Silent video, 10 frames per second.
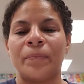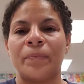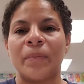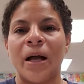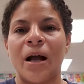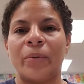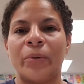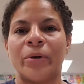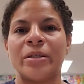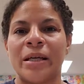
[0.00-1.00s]
how we
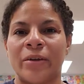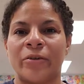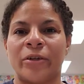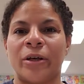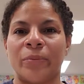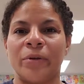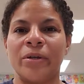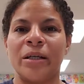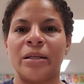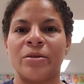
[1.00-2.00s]
work together in a
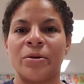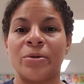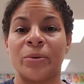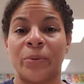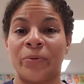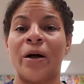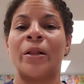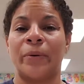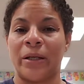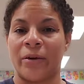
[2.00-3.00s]
community is also
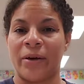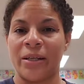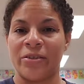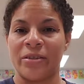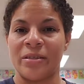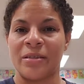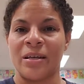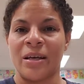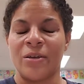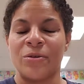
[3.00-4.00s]
following directions.
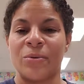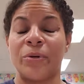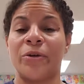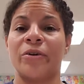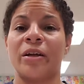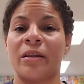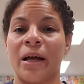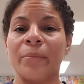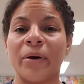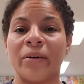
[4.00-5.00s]
So when you're in a
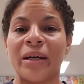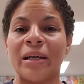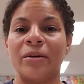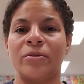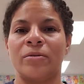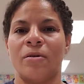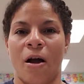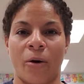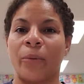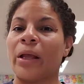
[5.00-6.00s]
library,
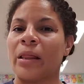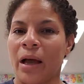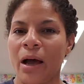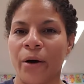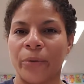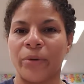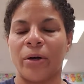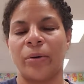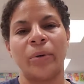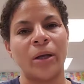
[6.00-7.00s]
are we loud?
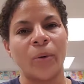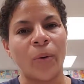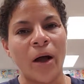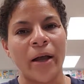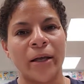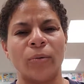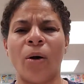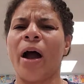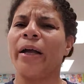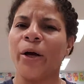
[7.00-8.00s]
Are we quiet?
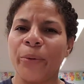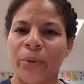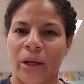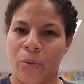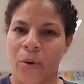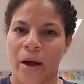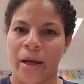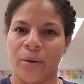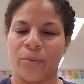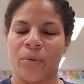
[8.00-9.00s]
Why are we quiet?